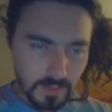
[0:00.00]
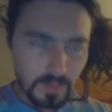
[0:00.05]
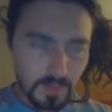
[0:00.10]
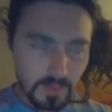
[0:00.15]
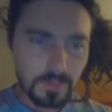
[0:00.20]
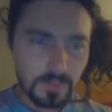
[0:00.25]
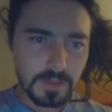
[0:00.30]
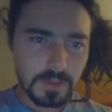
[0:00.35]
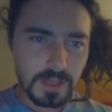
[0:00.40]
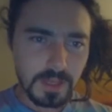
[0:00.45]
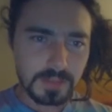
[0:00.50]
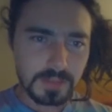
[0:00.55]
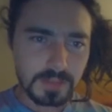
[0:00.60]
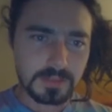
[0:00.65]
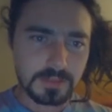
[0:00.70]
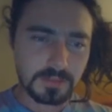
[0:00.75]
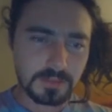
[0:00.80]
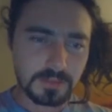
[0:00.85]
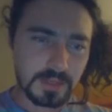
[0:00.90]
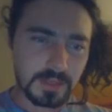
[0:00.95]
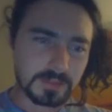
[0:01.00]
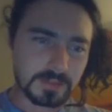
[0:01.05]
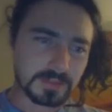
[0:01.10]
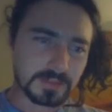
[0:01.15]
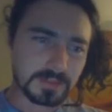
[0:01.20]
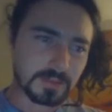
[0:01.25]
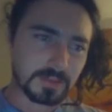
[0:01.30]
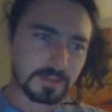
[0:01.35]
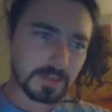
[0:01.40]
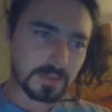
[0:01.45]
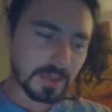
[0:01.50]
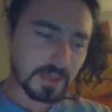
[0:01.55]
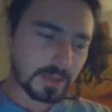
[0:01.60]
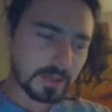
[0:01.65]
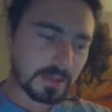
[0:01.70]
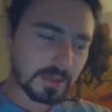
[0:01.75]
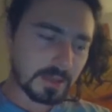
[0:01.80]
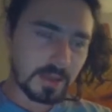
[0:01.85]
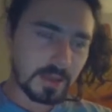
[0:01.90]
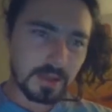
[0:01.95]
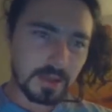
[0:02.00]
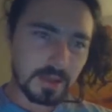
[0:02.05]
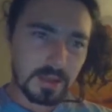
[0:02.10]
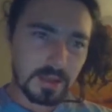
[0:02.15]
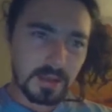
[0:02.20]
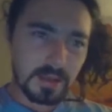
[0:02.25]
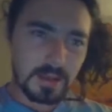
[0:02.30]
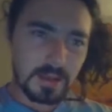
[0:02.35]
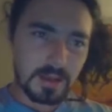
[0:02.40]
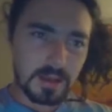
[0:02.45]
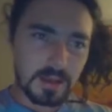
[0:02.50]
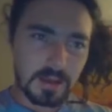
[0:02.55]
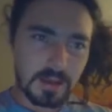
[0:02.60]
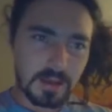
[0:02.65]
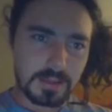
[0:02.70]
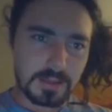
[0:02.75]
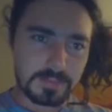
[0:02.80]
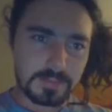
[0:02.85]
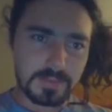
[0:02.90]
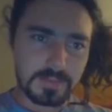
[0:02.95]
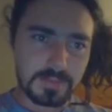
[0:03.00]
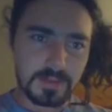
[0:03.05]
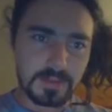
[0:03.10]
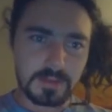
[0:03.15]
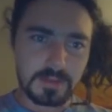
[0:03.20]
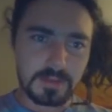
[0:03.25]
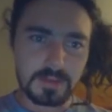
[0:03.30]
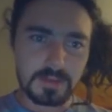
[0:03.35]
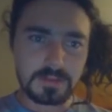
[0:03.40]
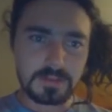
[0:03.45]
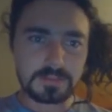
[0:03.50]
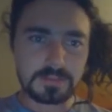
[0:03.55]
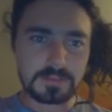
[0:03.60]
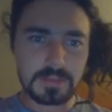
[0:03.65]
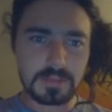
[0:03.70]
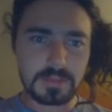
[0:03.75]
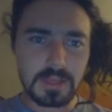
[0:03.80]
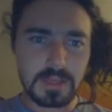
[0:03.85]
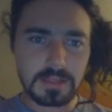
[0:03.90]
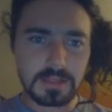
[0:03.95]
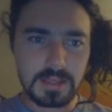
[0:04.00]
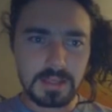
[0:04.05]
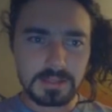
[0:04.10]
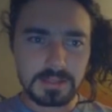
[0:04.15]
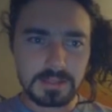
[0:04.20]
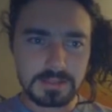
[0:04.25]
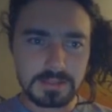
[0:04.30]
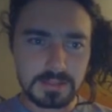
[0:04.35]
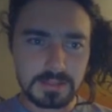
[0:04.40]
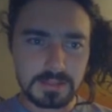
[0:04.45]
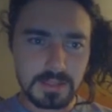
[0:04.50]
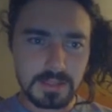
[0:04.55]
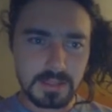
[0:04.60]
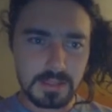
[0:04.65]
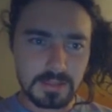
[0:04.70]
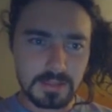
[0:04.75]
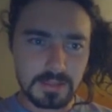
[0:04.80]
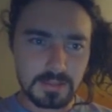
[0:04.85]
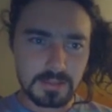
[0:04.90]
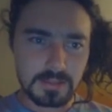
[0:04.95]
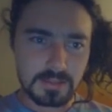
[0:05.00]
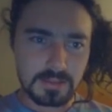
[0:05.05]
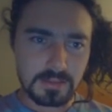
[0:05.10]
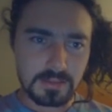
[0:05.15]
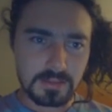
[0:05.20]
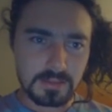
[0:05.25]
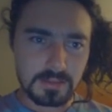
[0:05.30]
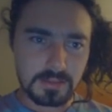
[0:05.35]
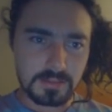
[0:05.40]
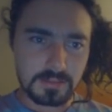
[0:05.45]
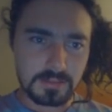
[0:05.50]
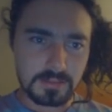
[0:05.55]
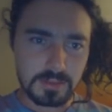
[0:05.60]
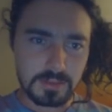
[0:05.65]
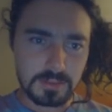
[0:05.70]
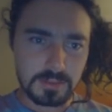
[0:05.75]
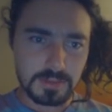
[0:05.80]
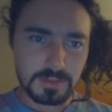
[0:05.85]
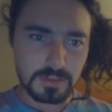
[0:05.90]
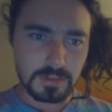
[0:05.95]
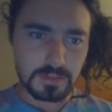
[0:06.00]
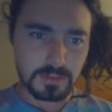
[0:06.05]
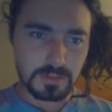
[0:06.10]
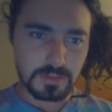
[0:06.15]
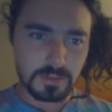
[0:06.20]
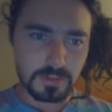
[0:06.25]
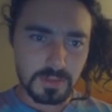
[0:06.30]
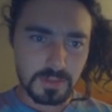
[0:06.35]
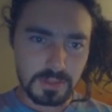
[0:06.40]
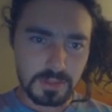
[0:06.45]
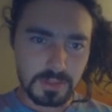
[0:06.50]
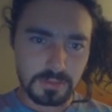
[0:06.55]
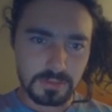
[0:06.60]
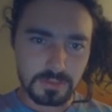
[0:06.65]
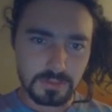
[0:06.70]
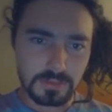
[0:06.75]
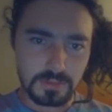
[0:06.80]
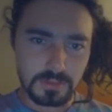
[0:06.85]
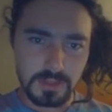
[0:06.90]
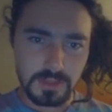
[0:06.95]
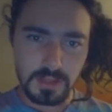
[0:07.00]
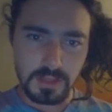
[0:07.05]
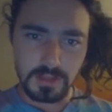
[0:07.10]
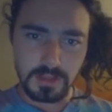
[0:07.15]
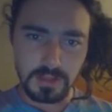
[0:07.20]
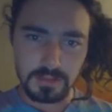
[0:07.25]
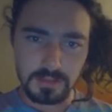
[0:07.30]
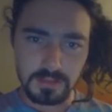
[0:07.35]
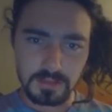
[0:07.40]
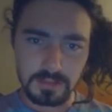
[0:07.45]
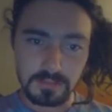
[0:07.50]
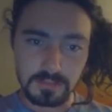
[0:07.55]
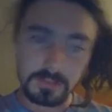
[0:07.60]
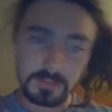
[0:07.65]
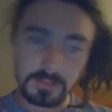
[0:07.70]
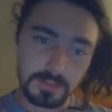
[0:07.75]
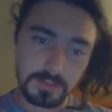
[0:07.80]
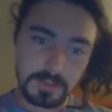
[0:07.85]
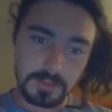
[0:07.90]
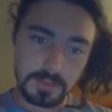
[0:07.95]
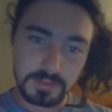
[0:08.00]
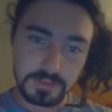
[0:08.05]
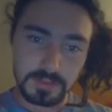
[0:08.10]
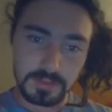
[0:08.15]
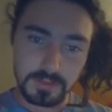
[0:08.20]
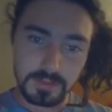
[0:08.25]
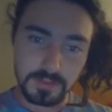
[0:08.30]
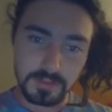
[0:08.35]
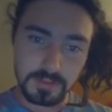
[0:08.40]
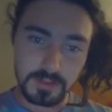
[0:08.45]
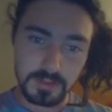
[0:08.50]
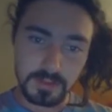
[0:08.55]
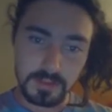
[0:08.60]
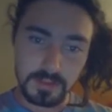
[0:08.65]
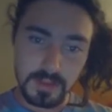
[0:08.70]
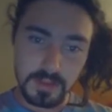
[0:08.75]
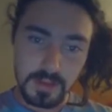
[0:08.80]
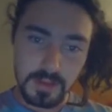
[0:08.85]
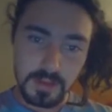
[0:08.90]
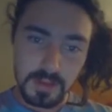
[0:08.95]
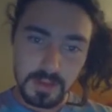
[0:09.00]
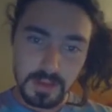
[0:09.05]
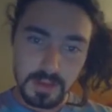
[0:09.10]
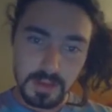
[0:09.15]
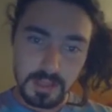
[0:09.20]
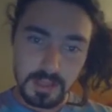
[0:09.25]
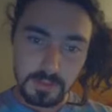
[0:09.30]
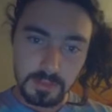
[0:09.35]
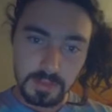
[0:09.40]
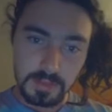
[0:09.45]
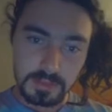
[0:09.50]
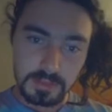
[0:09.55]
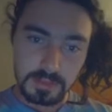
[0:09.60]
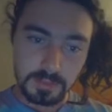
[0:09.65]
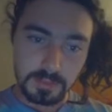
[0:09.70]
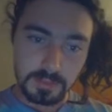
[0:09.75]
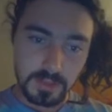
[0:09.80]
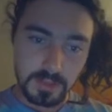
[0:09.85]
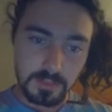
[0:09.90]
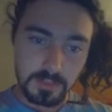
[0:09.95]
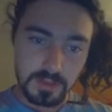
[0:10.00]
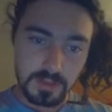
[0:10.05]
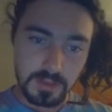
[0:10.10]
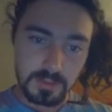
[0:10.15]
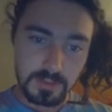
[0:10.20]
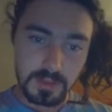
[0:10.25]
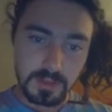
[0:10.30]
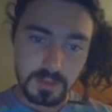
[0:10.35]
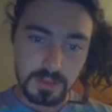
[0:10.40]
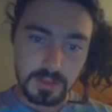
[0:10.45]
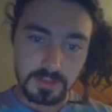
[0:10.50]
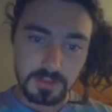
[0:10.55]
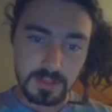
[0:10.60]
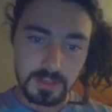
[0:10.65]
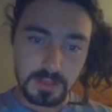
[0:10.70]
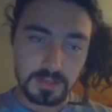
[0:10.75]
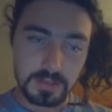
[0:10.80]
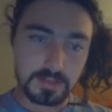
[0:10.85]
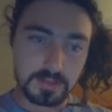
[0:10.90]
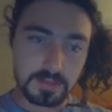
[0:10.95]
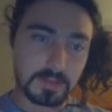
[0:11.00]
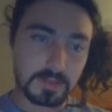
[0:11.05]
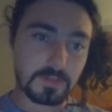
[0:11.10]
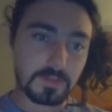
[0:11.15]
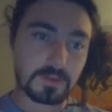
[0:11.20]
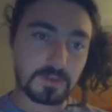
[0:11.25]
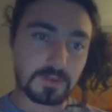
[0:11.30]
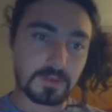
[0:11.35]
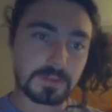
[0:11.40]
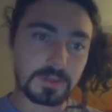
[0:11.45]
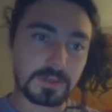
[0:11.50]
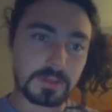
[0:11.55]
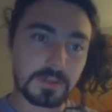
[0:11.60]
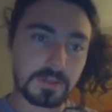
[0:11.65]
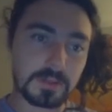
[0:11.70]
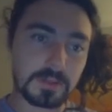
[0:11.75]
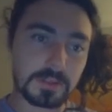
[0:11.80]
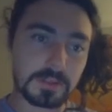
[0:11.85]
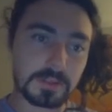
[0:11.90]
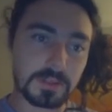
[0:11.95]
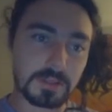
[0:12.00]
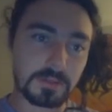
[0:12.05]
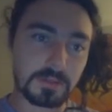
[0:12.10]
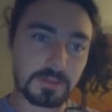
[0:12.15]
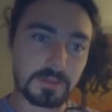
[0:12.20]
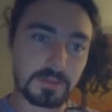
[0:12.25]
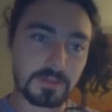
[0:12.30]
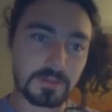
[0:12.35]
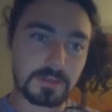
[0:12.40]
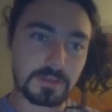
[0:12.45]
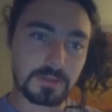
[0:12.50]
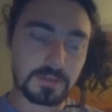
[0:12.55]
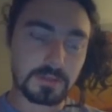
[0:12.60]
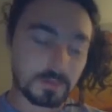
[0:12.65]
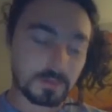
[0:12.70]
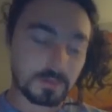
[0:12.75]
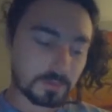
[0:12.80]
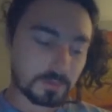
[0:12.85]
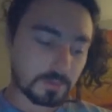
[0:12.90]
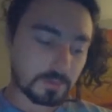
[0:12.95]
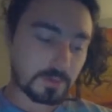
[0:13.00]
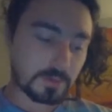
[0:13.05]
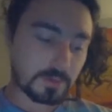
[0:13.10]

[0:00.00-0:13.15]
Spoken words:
we got two items to look at, the headlights and the transmission control module, and well, we also have the ABS brake pump and the catalytic converter. So now let's go over to